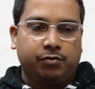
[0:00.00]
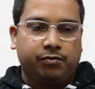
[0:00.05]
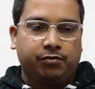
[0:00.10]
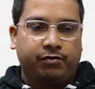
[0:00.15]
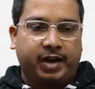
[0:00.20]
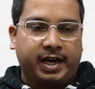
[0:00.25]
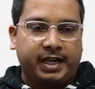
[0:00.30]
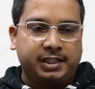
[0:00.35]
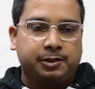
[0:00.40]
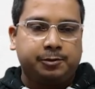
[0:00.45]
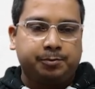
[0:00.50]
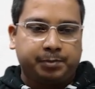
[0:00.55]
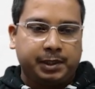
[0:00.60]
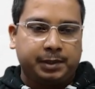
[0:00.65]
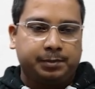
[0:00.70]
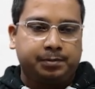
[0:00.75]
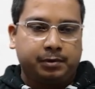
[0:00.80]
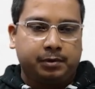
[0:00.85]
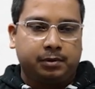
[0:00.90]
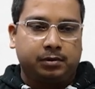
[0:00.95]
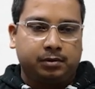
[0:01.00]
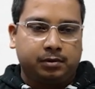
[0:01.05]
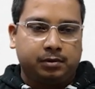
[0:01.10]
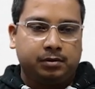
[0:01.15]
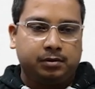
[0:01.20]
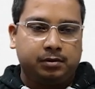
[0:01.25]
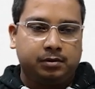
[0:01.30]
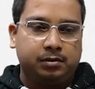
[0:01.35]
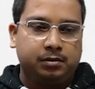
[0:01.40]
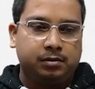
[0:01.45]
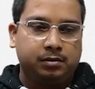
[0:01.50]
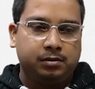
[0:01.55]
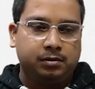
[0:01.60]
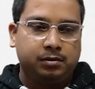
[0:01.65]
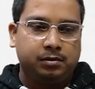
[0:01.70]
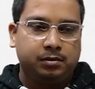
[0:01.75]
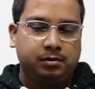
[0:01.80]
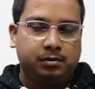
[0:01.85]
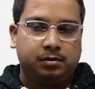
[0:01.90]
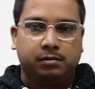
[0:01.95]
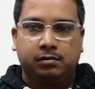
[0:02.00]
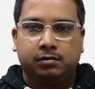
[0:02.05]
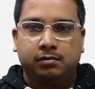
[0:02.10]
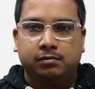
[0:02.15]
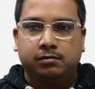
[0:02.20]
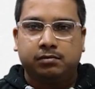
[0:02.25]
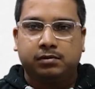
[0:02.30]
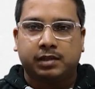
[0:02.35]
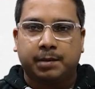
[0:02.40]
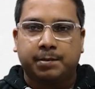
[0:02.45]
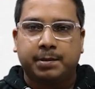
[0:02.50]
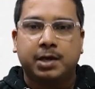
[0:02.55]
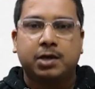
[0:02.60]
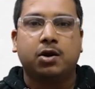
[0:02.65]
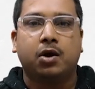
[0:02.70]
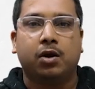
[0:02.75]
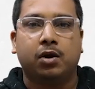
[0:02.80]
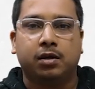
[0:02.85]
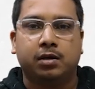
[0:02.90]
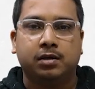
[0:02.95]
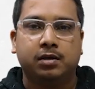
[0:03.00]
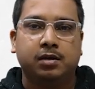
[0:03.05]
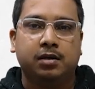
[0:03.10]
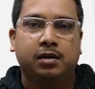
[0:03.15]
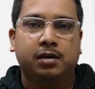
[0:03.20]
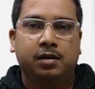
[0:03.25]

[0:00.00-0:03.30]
White paper, semicolon,